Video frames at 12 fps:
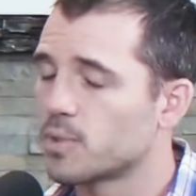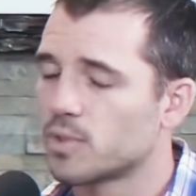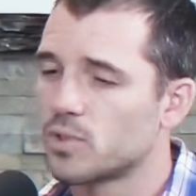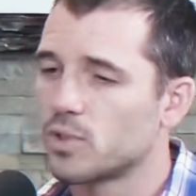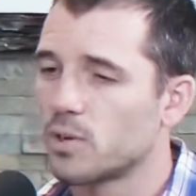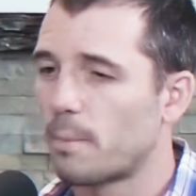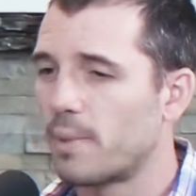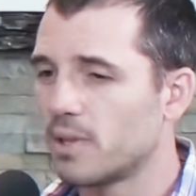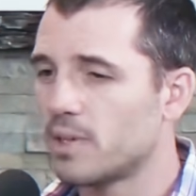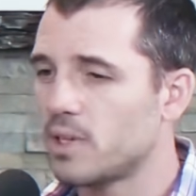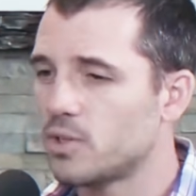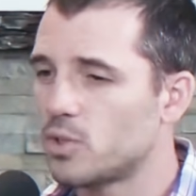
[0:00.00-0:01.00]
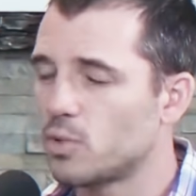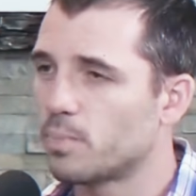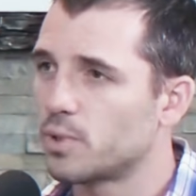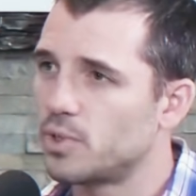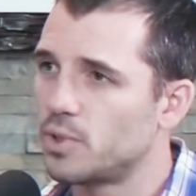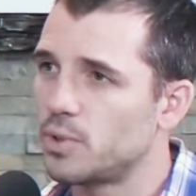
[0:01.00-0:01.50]
So this is your ability to
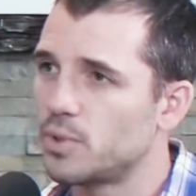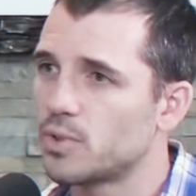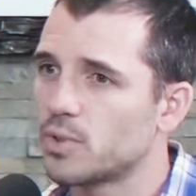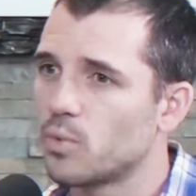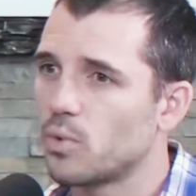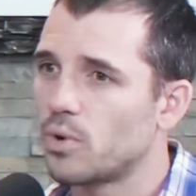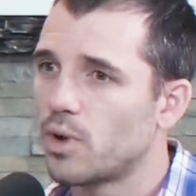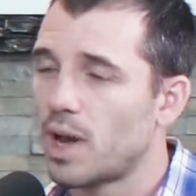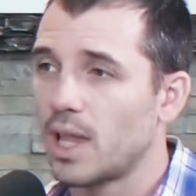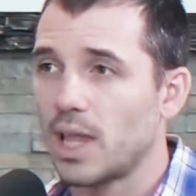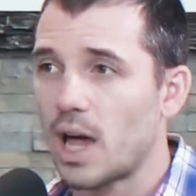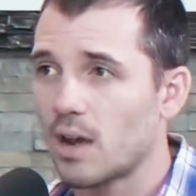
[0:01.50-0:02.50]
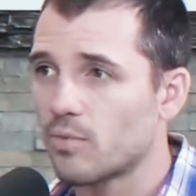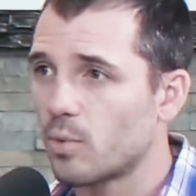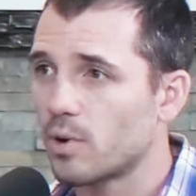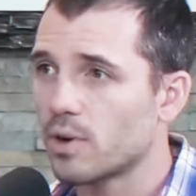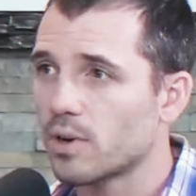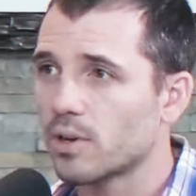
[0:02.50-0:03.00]
produce a lot of
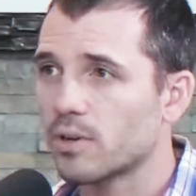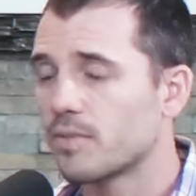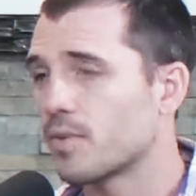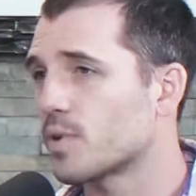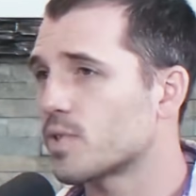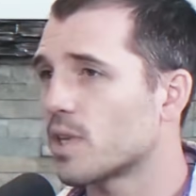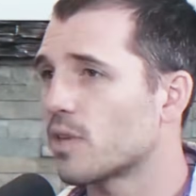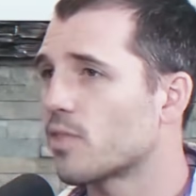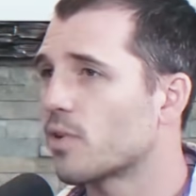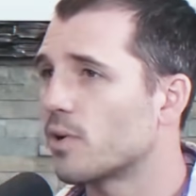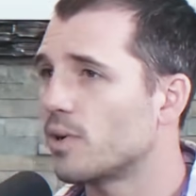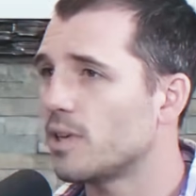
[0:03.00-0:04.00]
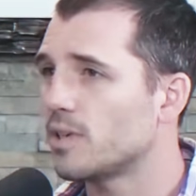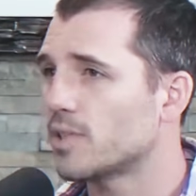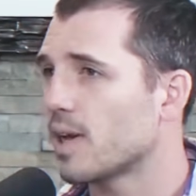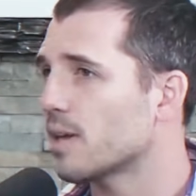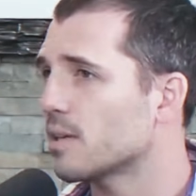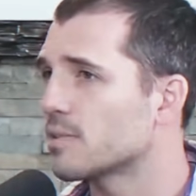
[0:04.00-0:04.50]
work for, say, 30
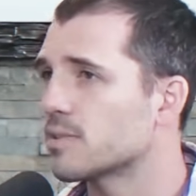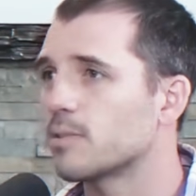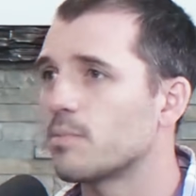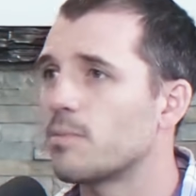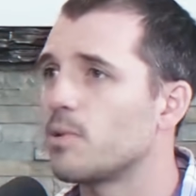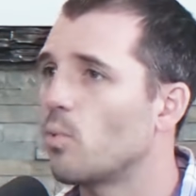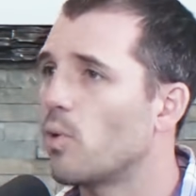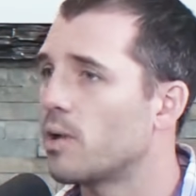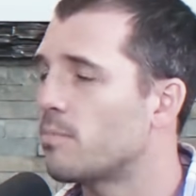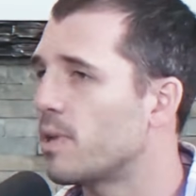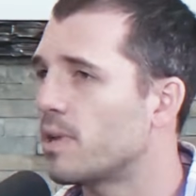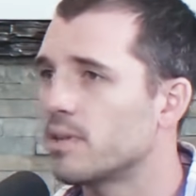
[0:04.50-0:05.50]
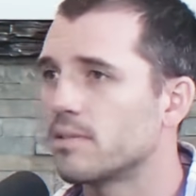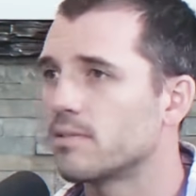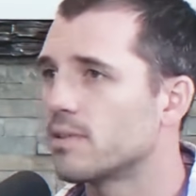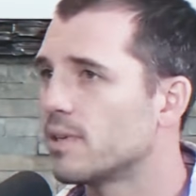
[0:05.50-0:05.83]
seconds to maybe 1 minute,